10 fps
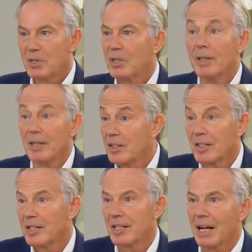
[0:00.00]
Absolutely. This
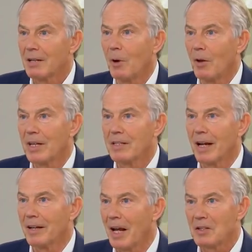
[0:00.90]
is exactly what they
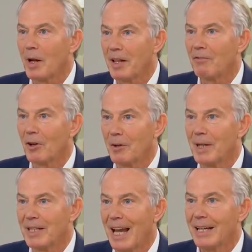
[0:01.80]
say, and that's why they've got to
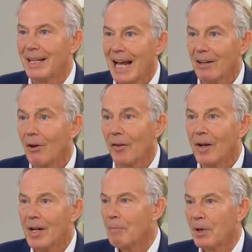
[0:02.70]
be taken head on.
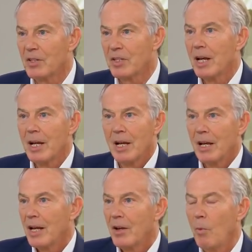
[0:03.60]
Because
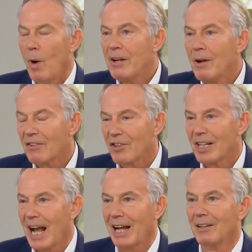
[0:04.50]
when you
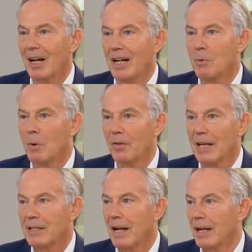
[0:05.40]
actually analyse what
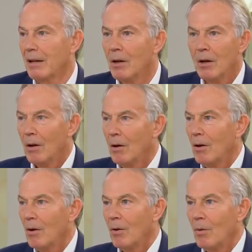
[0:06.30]
they're saying,
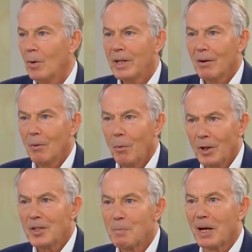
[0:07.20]
what
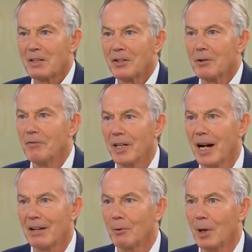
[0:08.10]
does Brexit do for the
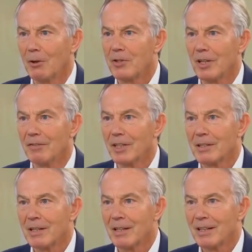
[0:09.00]
National Health Service?